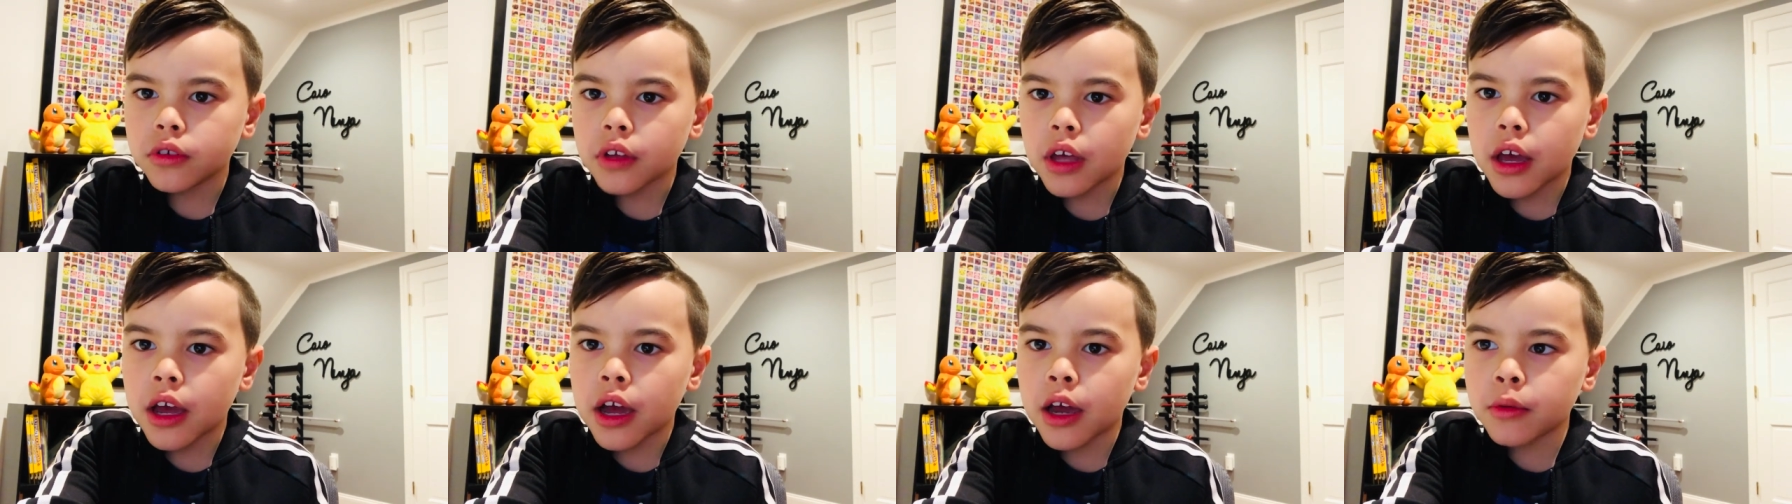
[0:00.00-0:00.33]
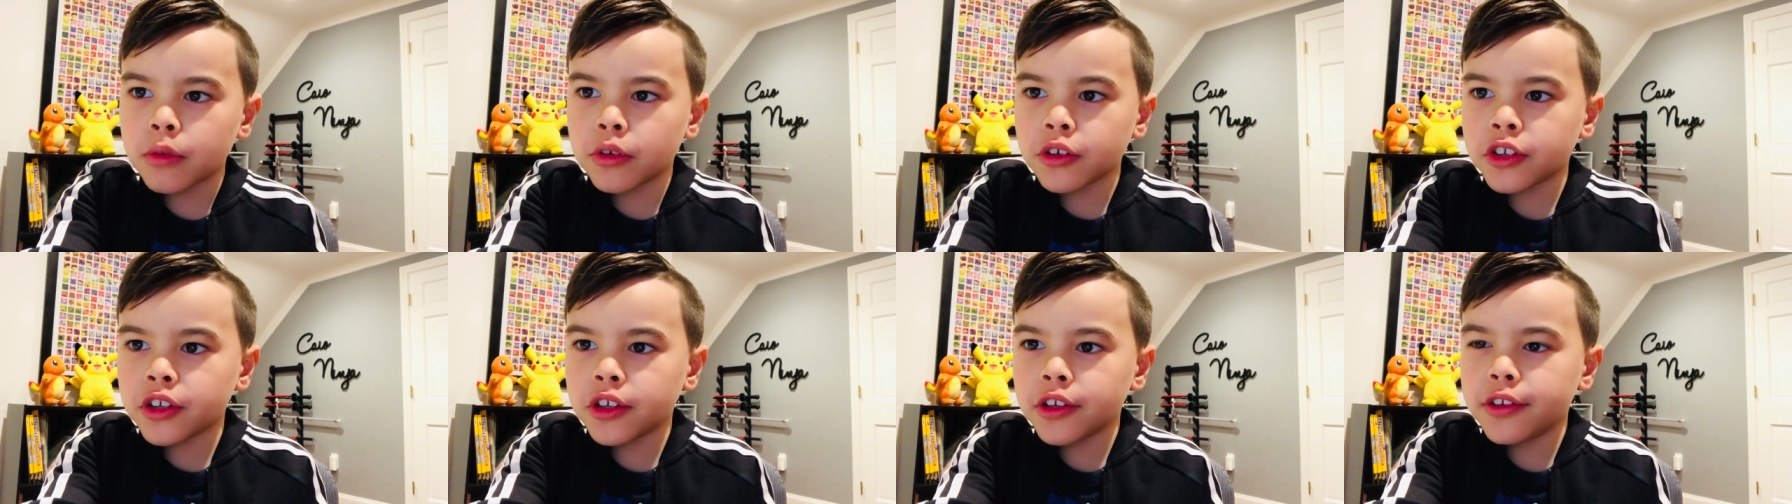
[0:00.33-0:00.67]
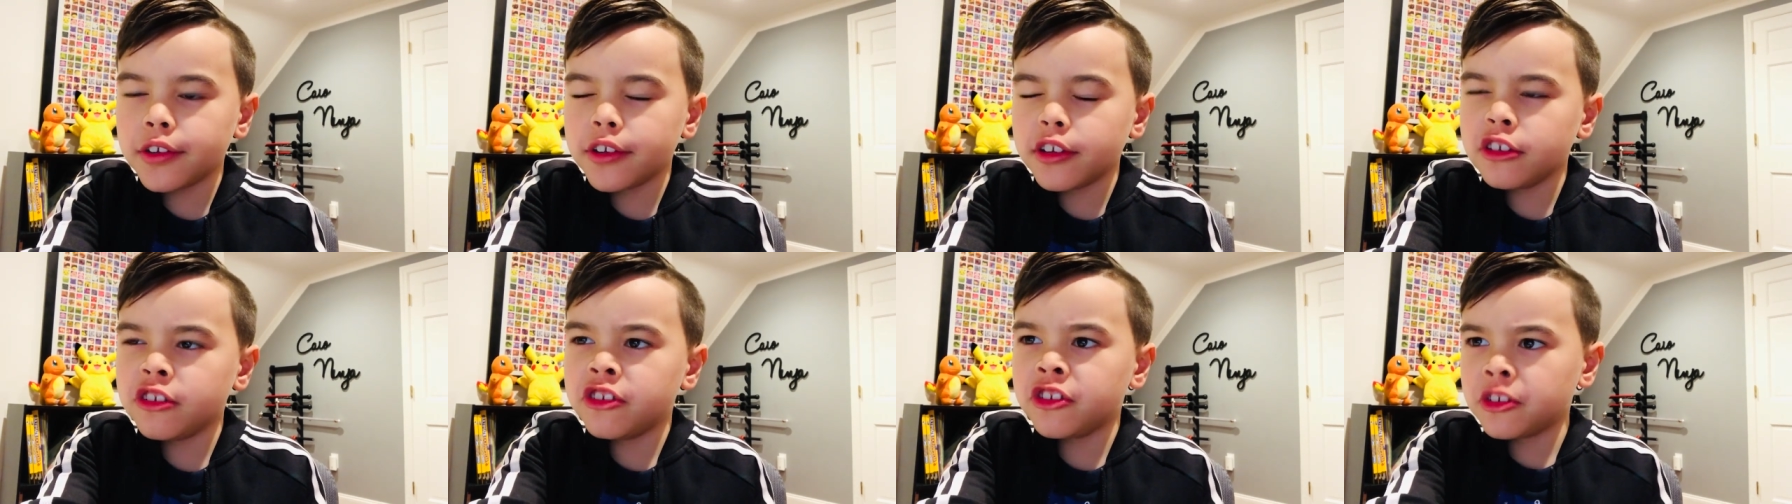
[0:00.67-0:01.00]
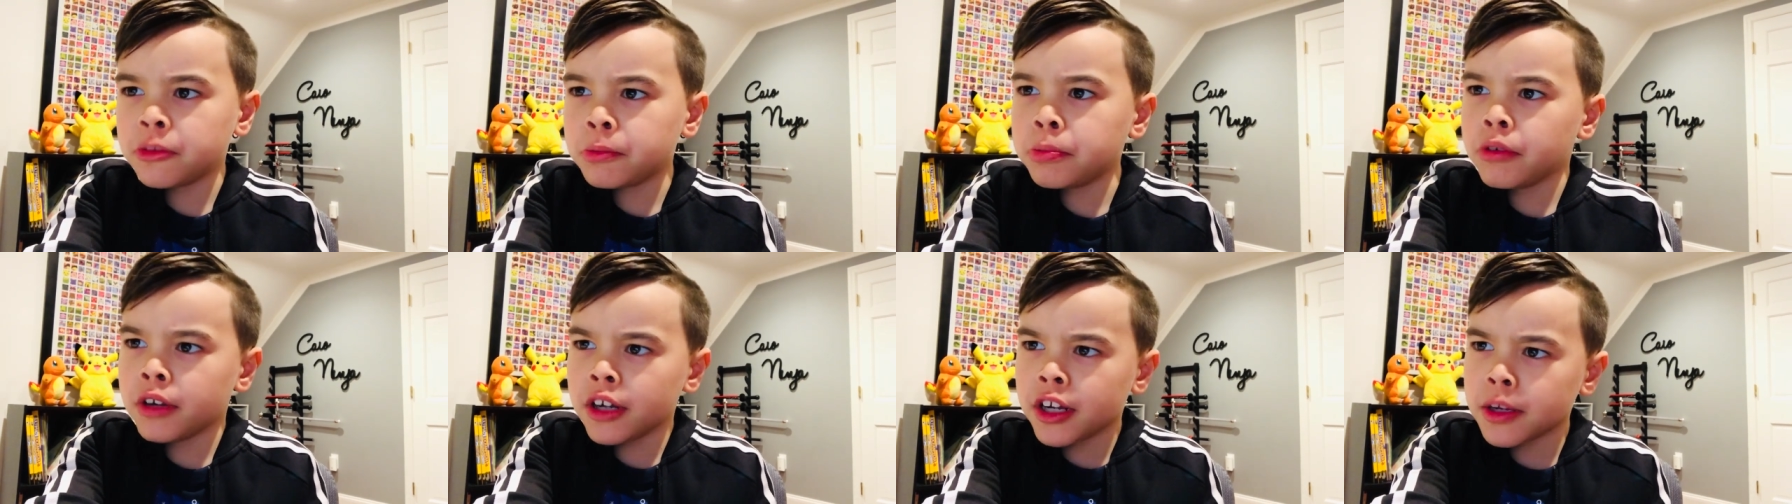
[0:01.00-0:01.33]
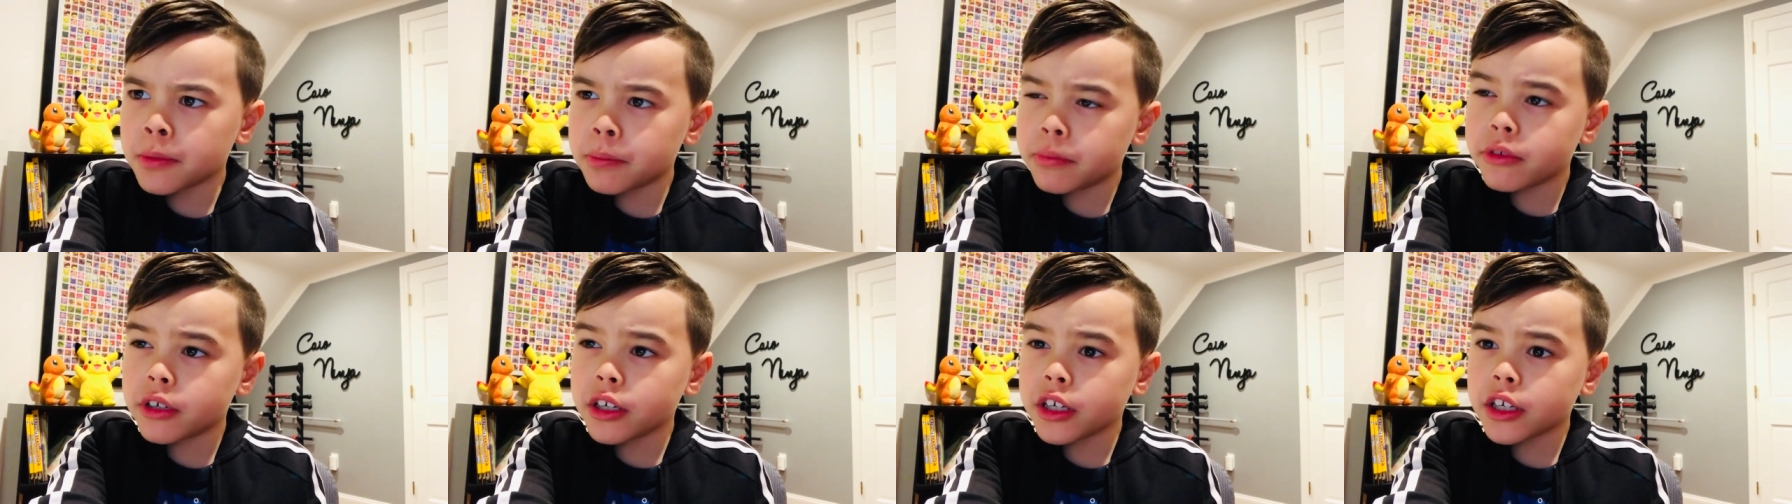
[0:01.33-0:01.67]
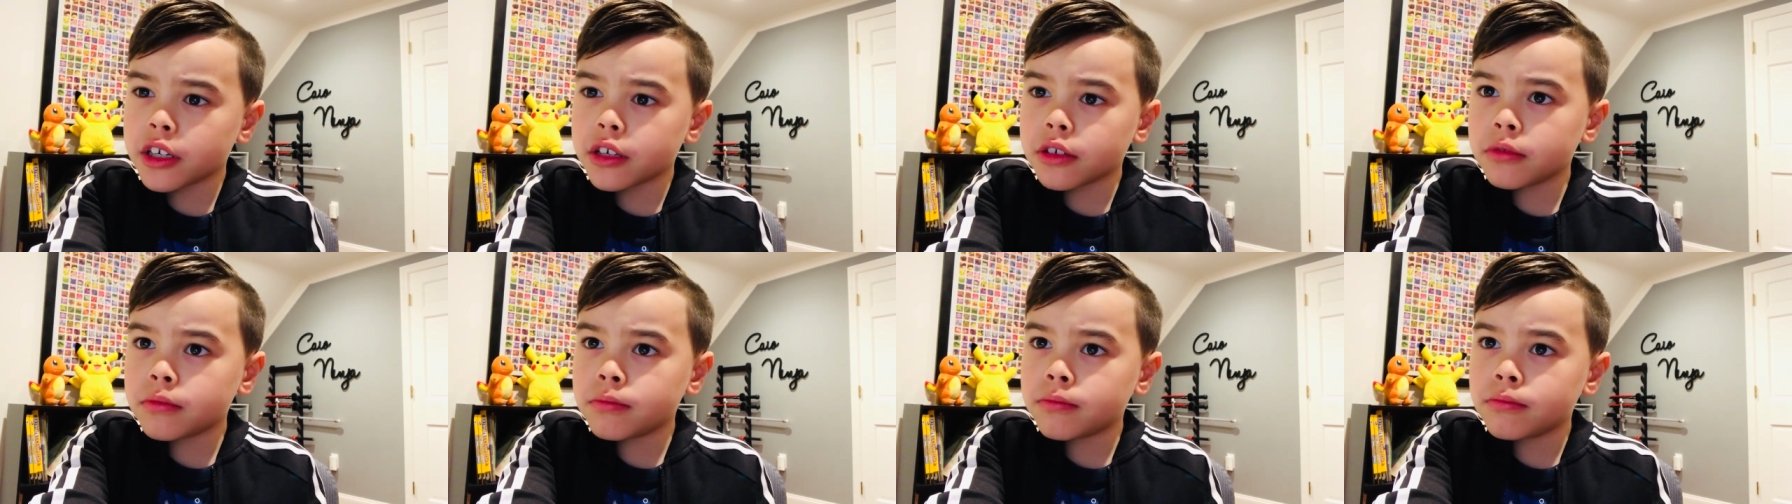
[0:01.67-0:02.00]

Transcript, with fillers: I was in spring break.